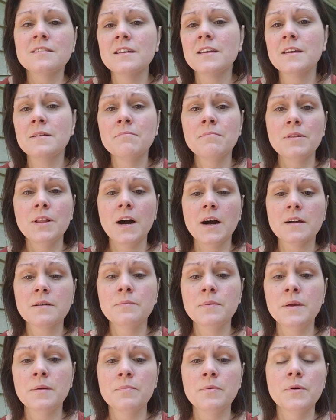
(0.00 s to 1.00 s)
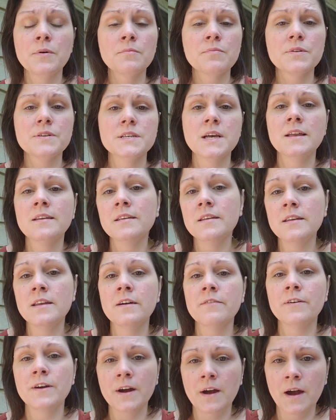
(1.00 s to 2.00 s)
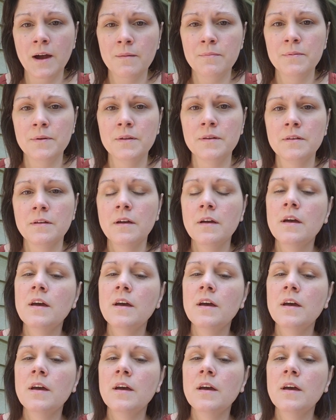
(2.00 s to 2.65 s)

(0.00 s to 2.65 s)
I can block people and pretend it never happened.